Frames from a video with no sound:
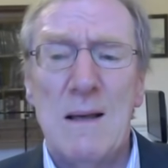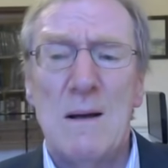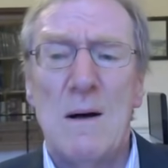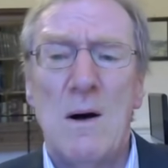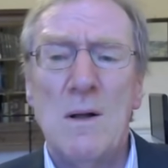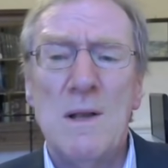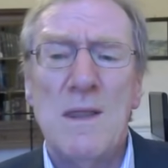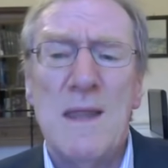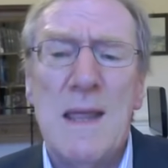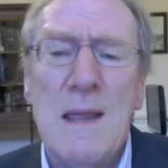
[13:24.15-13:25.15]
Now,
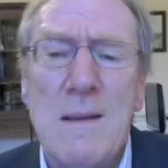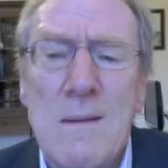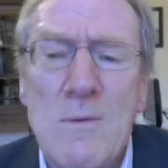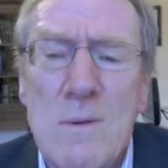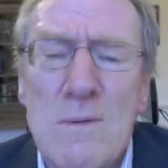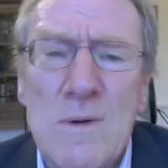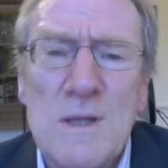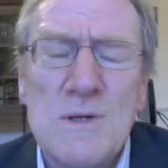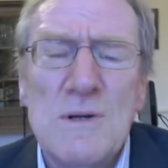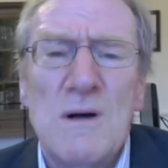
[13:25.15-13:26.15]
on the
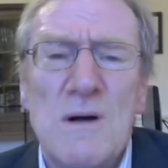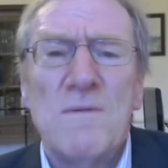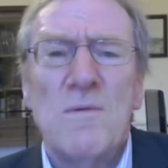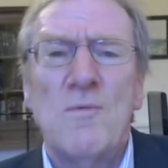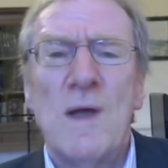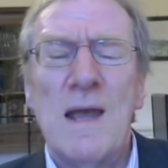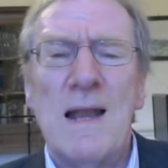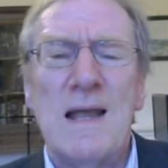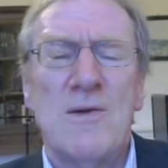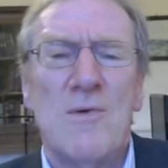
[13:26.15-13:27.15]
question of
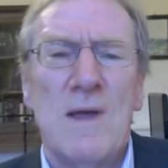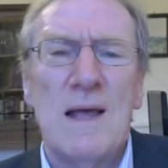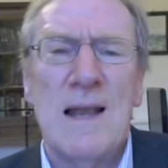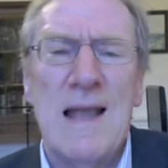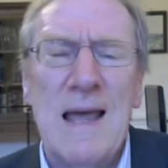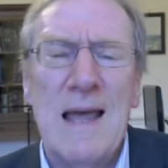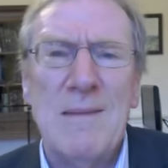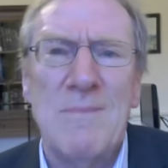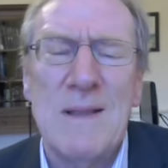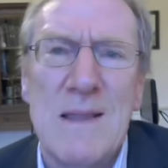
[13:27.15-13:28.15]
regulatory
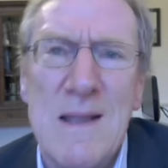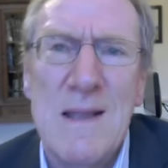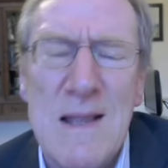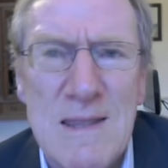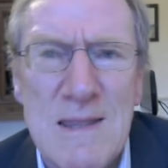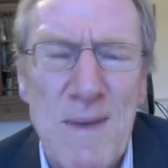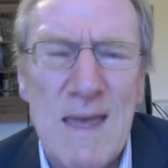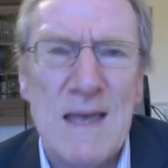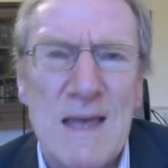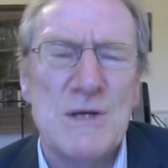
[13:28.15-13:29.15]
alignment,
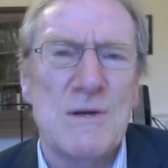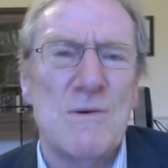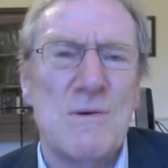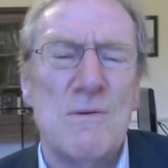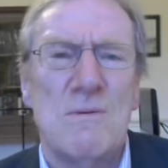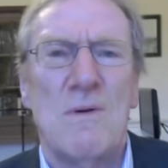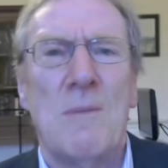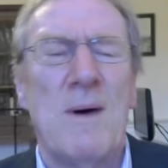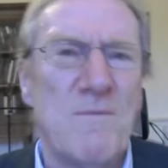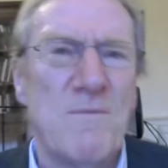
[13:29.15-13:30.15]
the big issue,
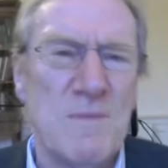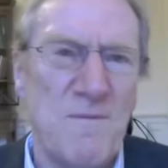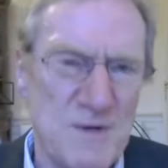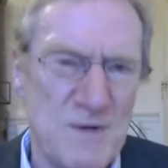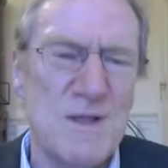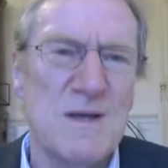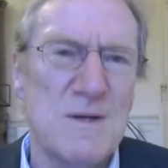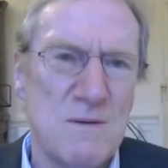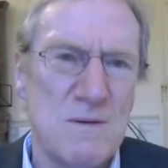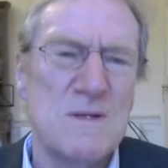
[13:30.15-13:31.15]
apart from the
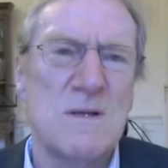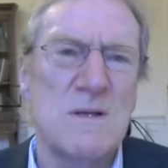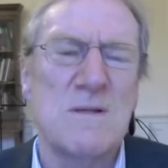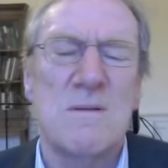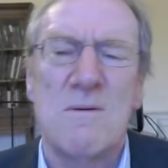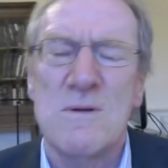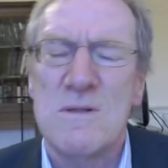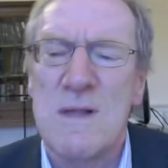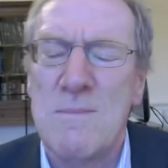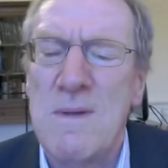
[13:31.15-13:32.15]
fisheries issue, which has, of
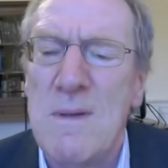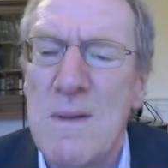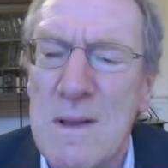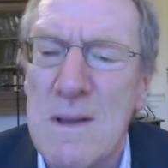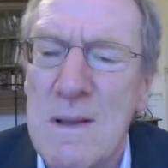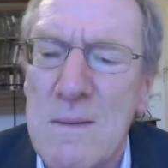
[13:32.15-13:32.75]
course, some